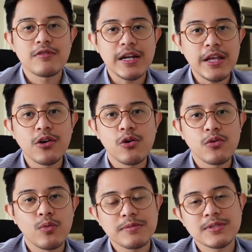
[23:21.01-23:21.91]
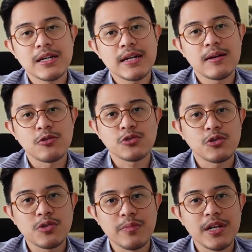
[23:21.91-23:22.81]
running your own website or
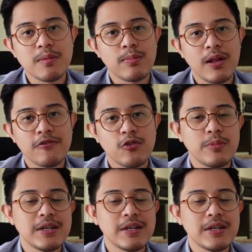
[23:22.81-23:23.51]
social media platform,